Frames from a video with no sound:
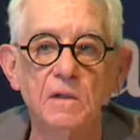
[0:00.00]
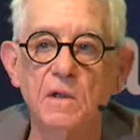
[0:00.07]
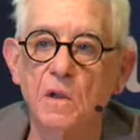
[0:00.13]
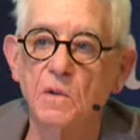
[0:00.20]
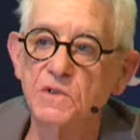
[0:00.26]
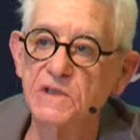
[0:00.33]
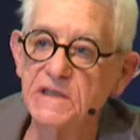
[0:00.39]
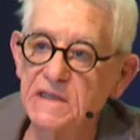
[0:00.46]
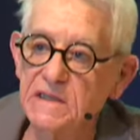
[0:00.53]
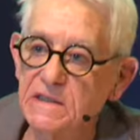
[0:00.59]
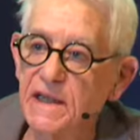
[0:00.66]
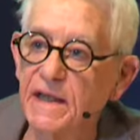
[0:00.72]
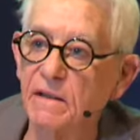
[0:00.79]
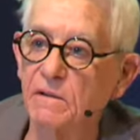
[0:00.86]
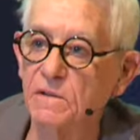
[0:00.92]
no
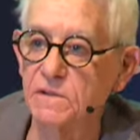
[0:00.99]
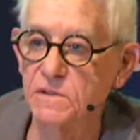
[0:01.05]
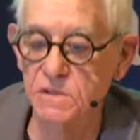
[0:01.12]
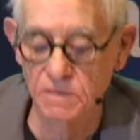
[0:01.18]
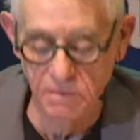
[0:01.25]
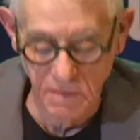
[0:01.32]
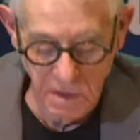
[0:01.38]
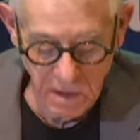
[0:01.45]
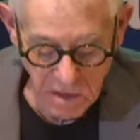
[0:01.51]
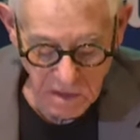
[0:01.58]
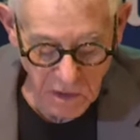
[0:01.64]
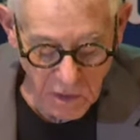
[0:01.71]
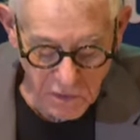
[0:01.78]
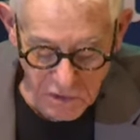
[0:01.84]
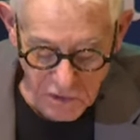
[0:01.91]
details,
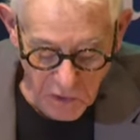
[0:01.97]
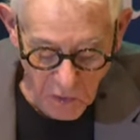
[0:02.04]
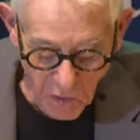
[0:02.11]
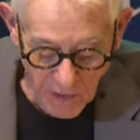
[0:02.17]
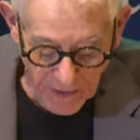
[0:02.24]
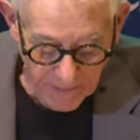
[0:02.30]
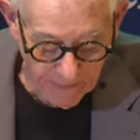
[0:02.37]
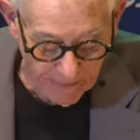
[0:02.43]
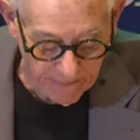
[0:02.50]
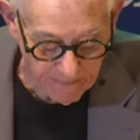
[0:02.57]
no story.